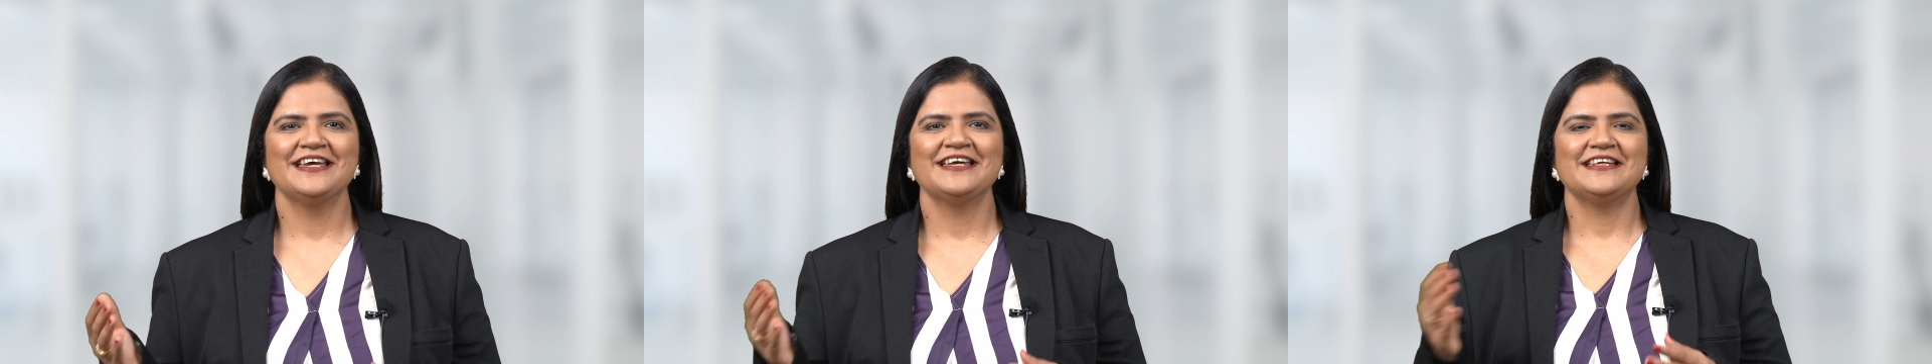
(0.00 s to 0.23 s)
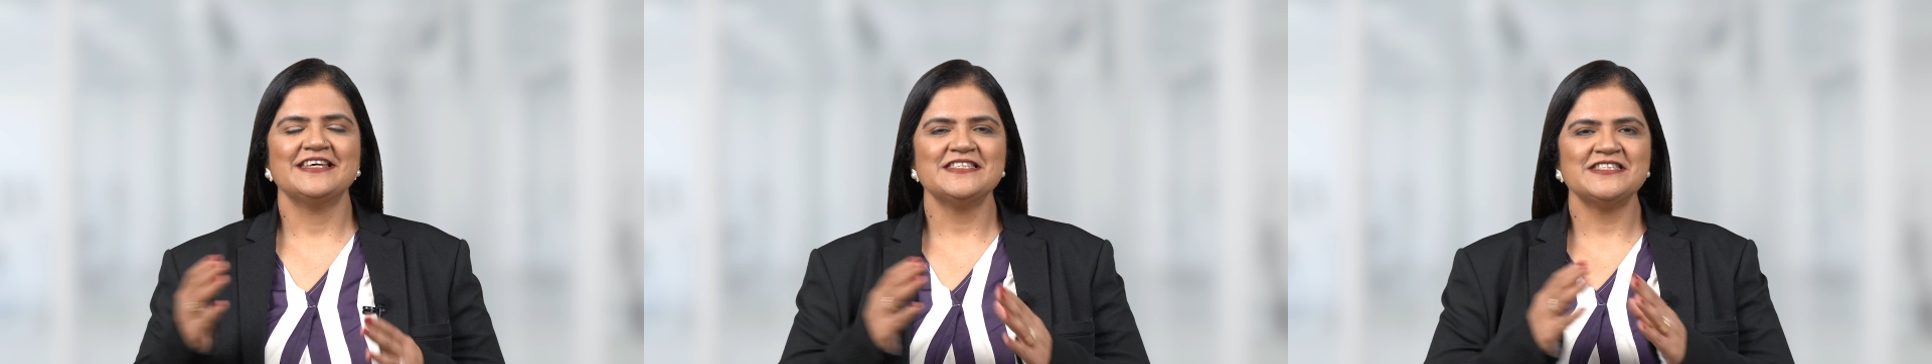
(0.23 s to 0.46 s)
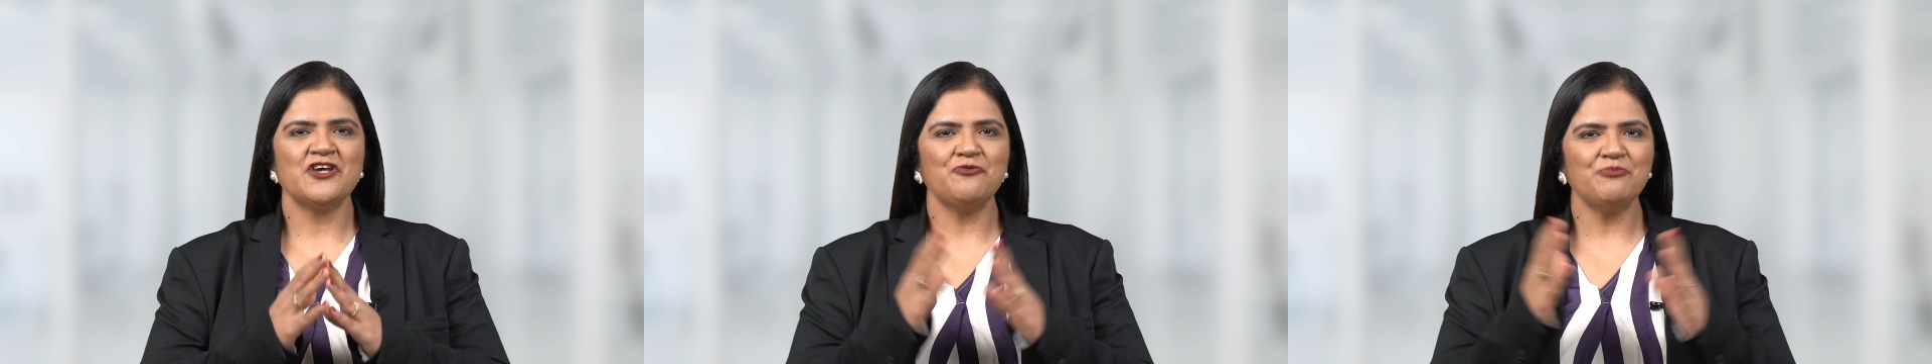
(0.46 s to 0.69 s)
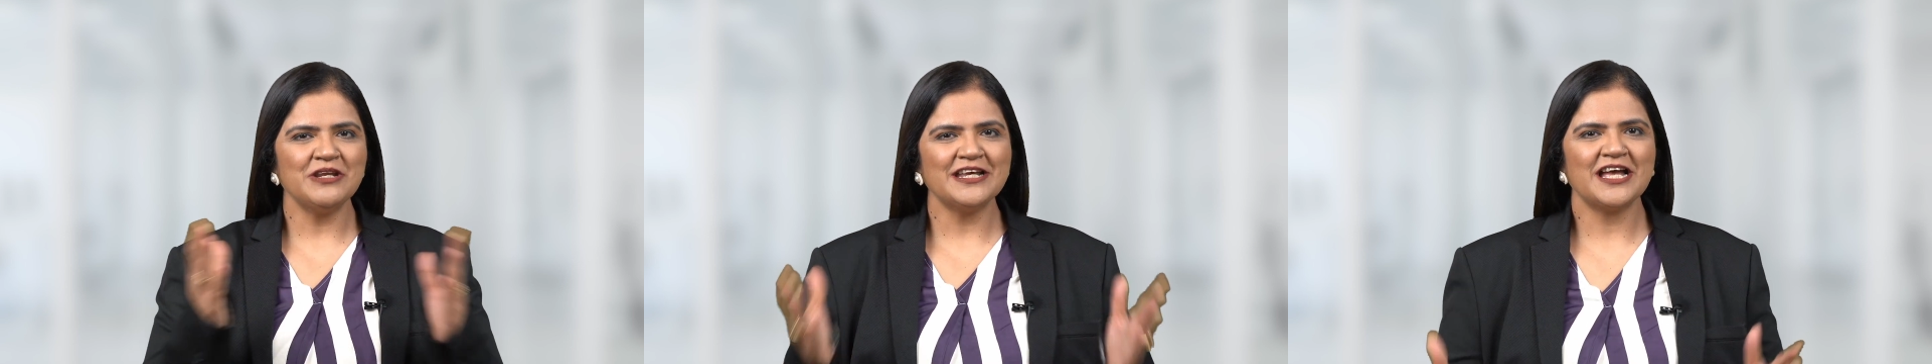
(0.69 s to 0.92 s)
There's so
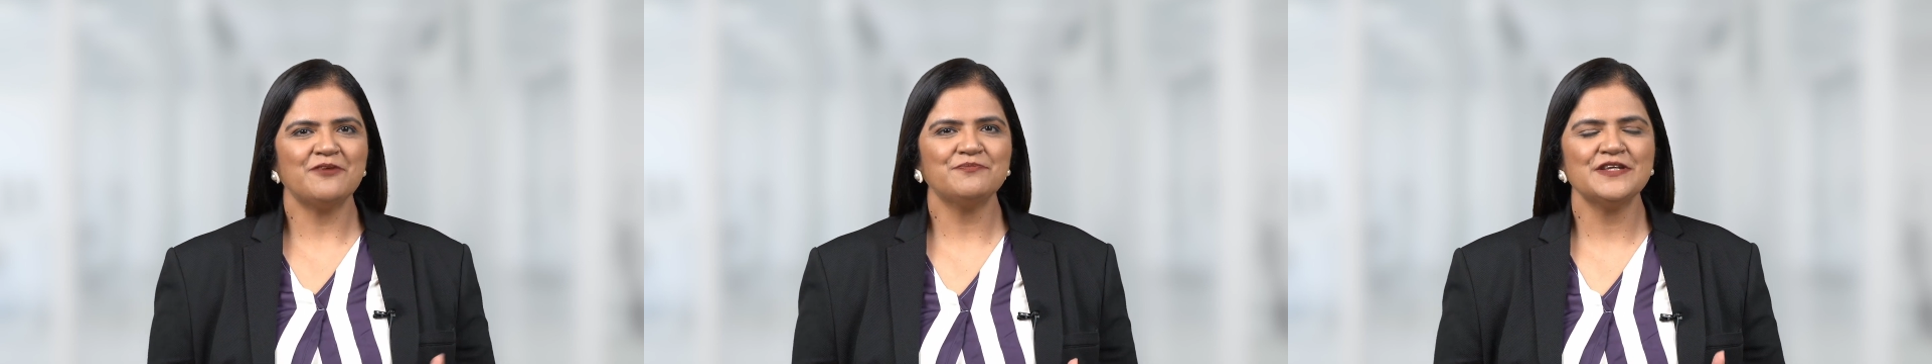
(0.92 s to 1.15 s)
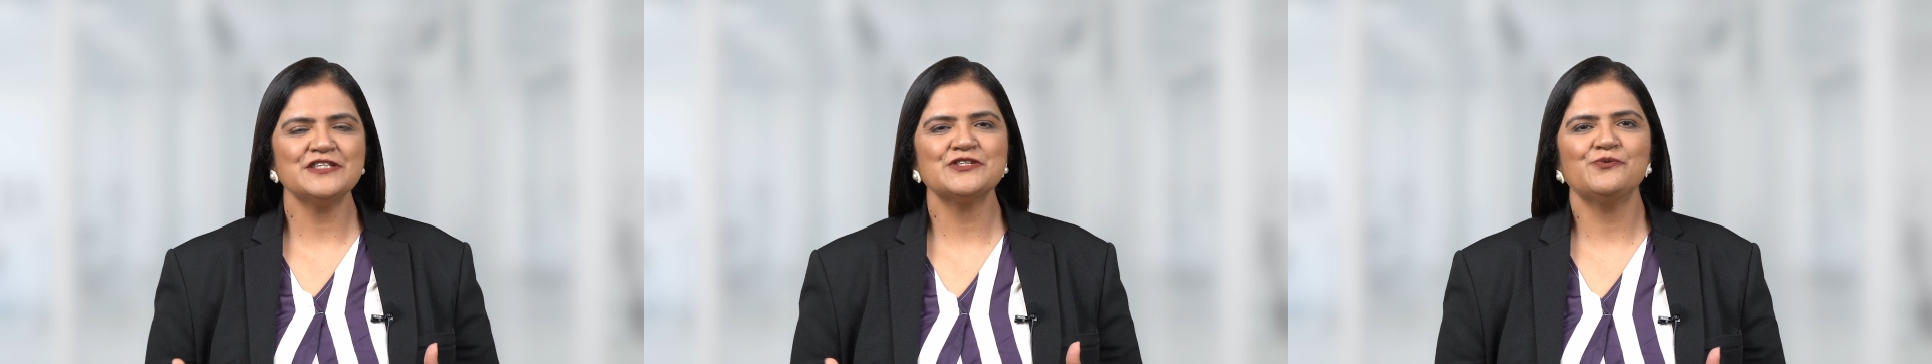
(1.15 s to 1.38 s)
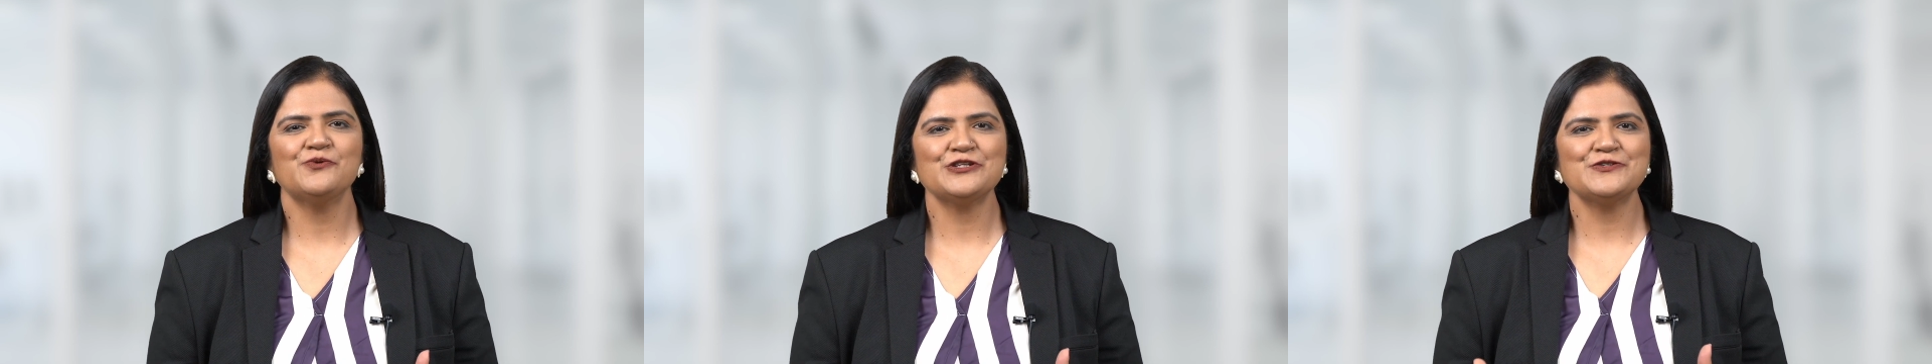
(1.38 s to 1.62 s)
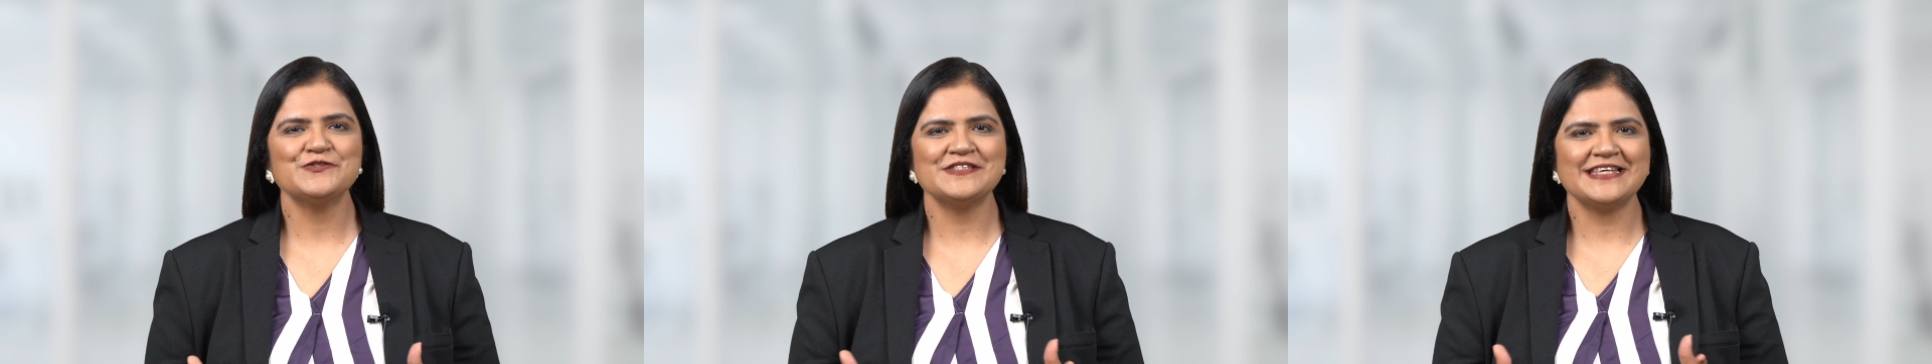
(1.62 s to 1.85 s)
many companies who want
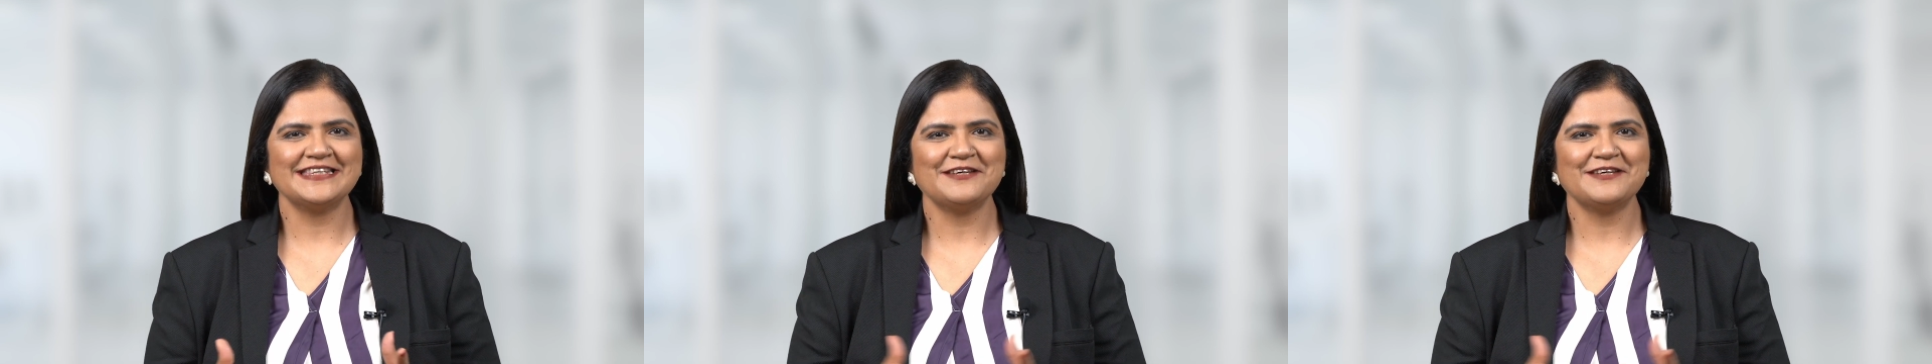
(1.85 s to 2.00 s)
to set